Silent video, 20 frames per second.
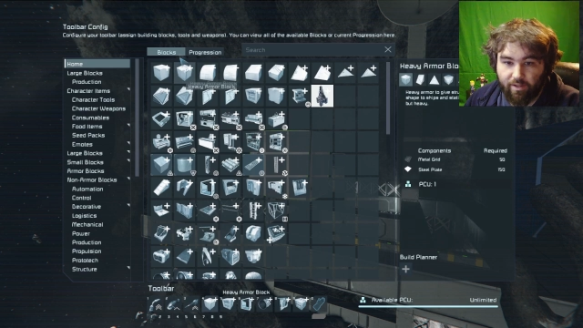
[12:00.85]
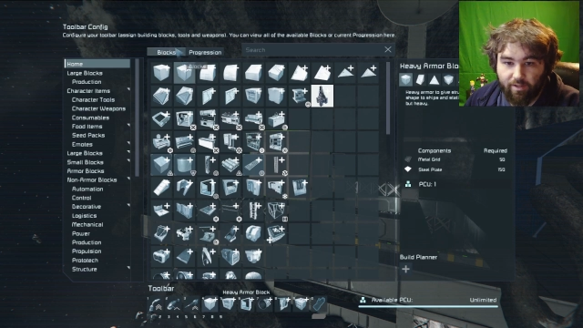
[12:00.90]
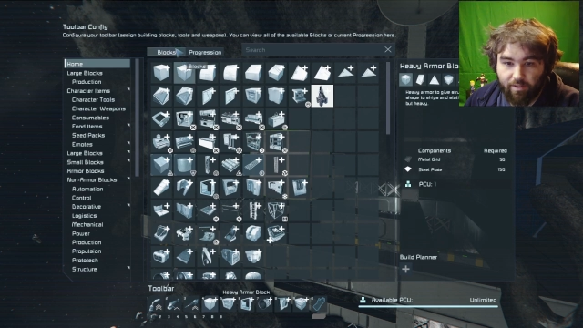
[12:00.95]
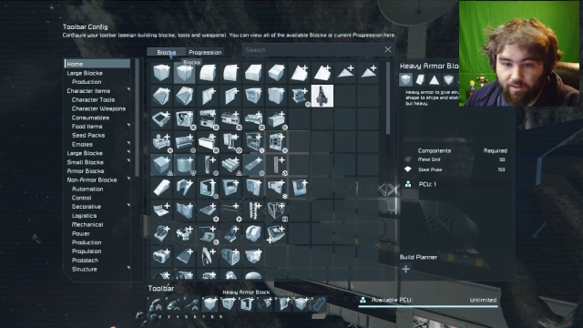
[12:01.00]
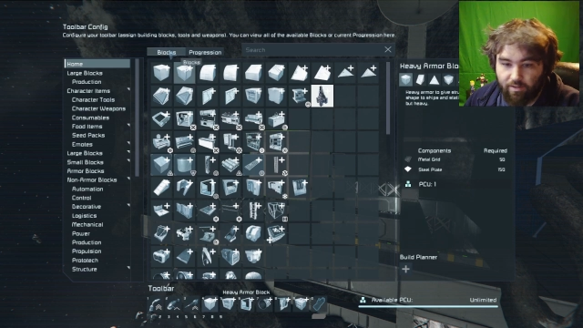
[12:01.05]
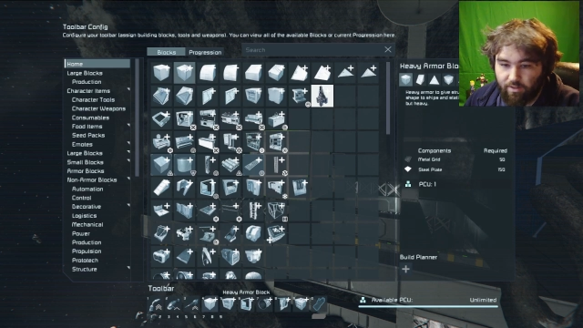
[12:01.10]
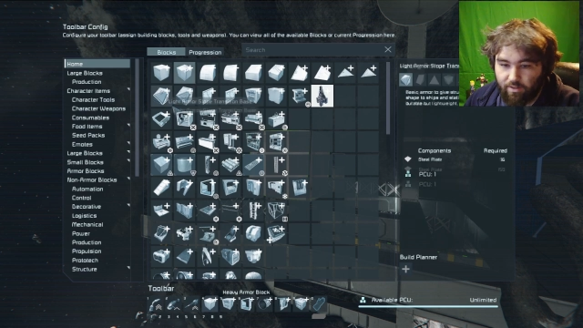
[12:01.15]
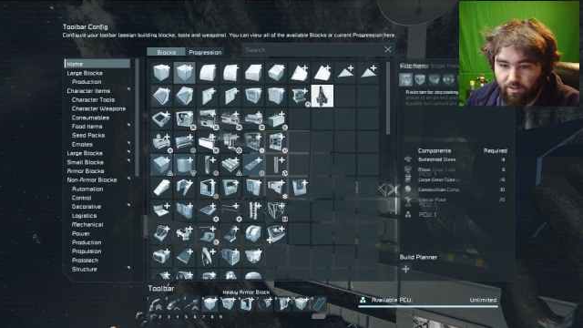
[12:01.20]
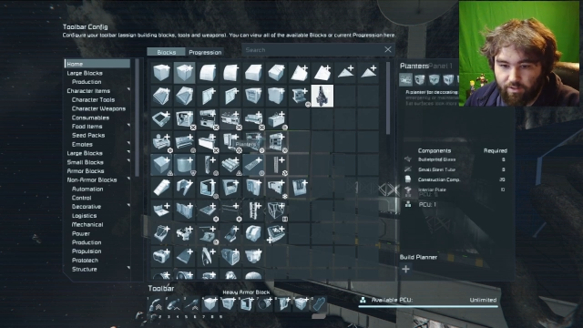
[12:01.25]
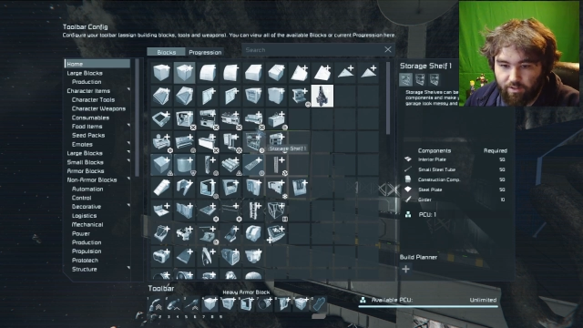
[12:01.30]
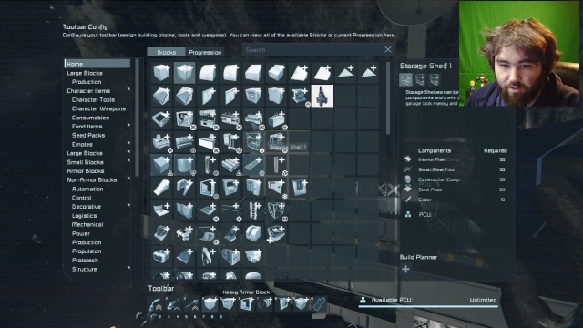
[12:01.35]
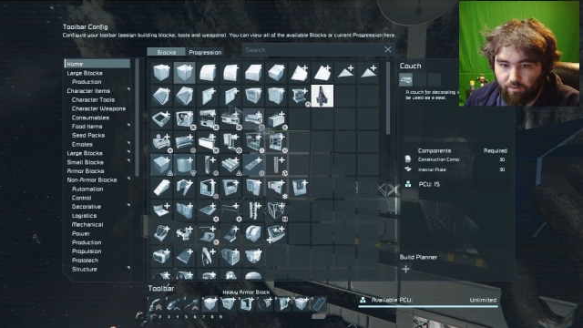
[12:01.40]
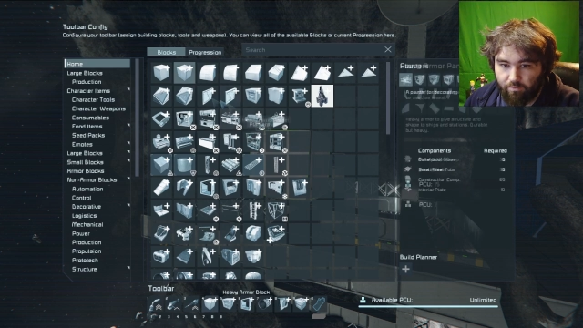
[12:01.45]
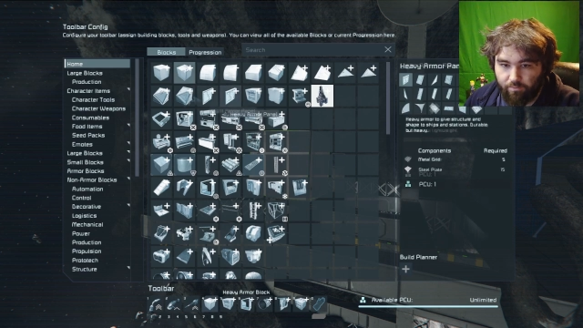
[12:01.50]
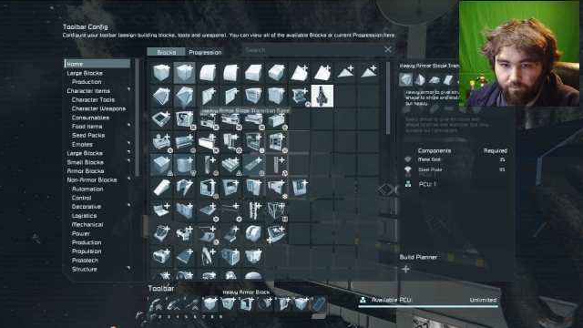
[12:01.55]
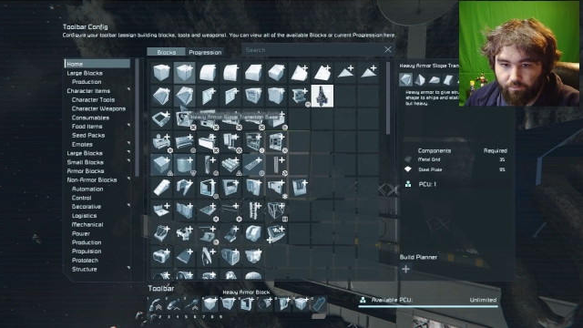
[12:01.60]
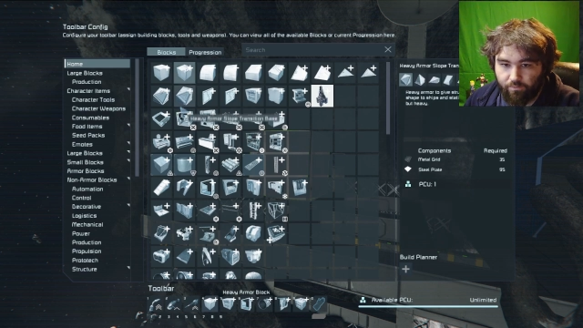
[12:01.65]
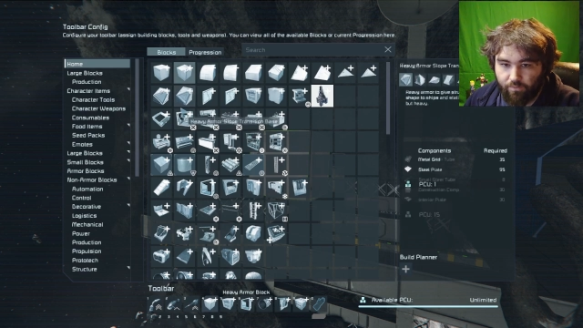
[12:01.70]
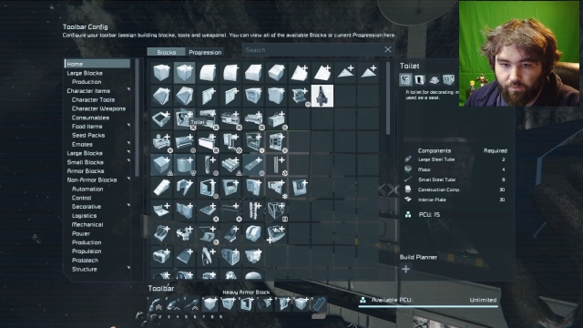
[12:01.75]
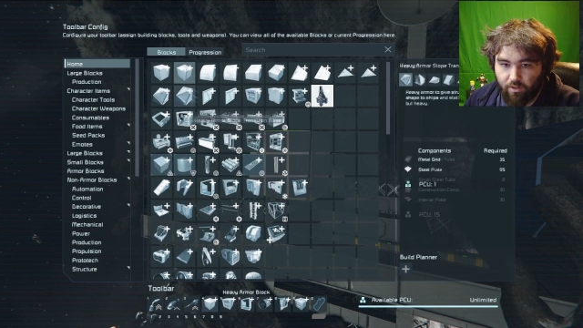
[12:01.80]
so
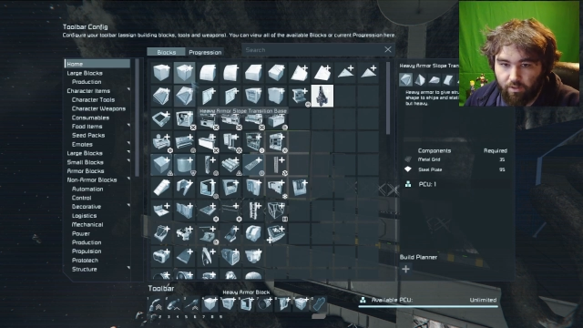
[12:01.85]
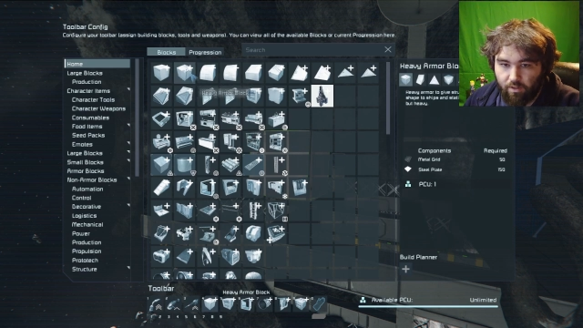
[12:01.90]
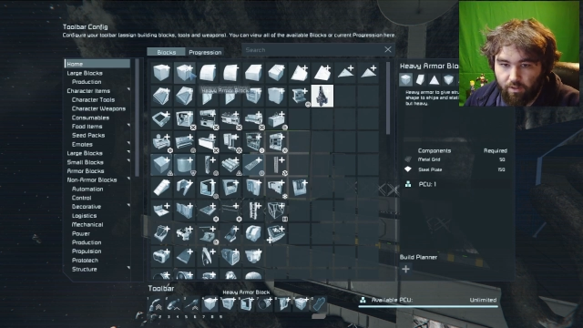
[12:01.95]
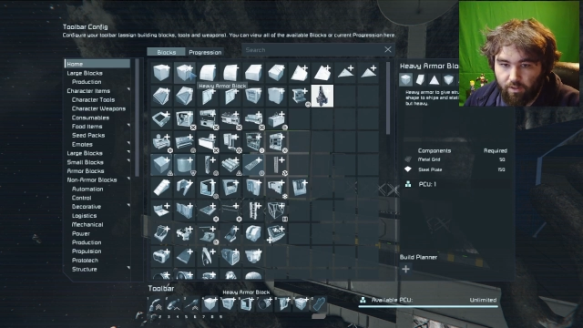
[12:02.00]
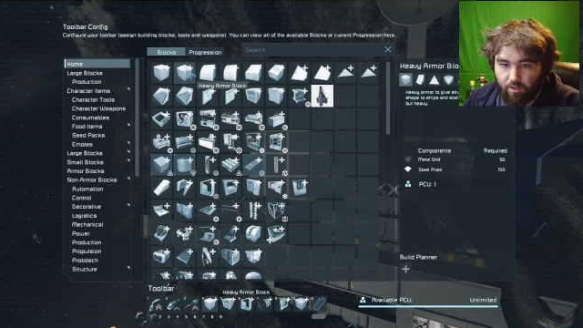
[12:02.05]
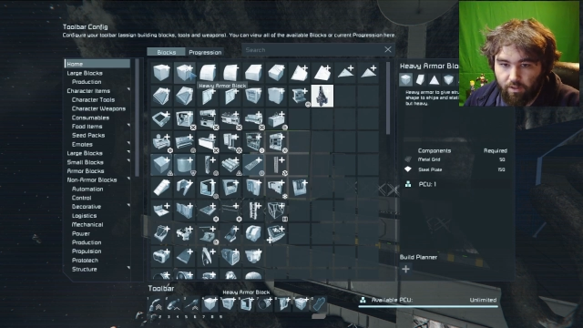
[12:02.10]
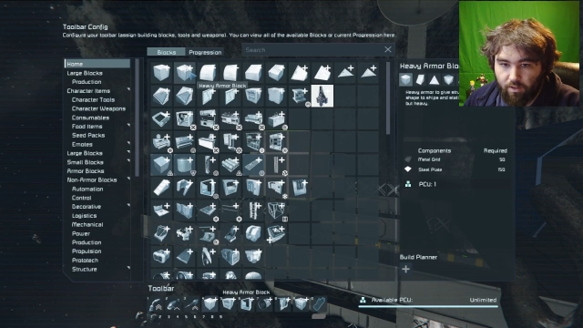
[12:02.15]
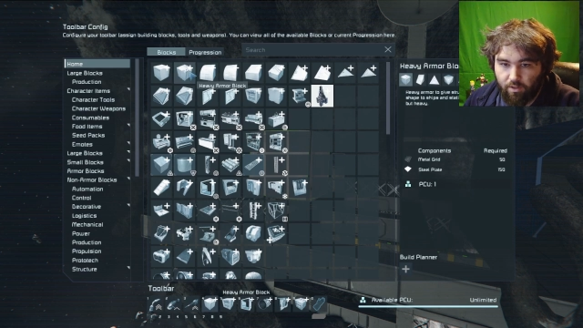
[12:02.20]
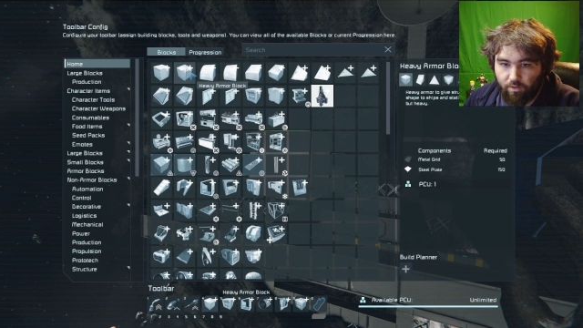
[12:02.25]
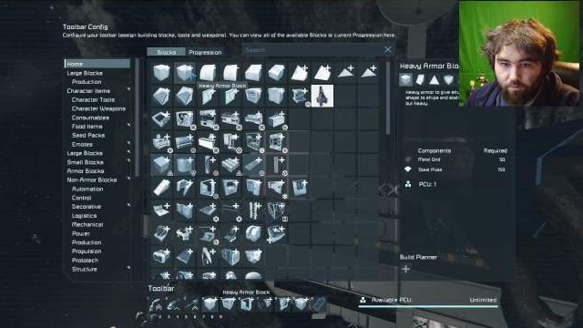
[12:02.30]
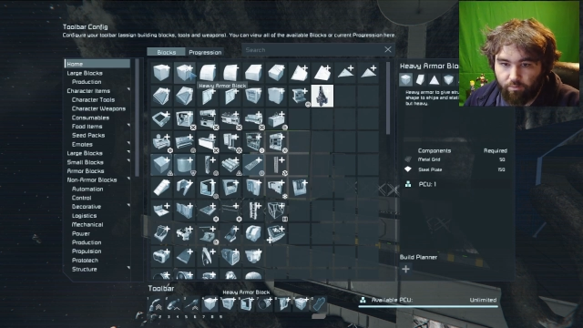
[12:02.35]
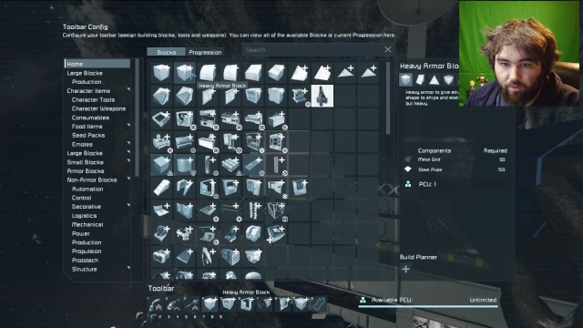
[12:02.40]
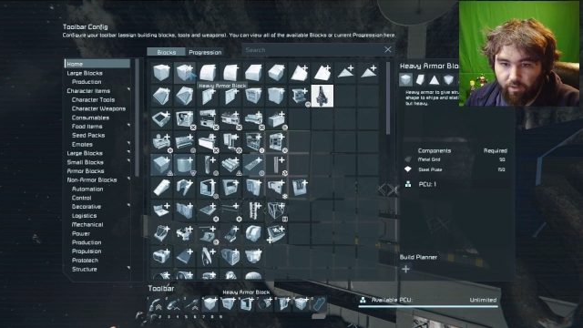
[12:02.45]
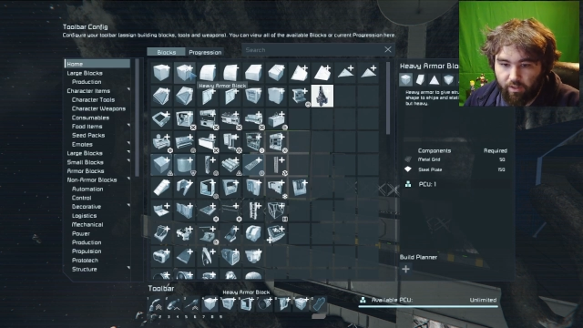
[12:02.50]
we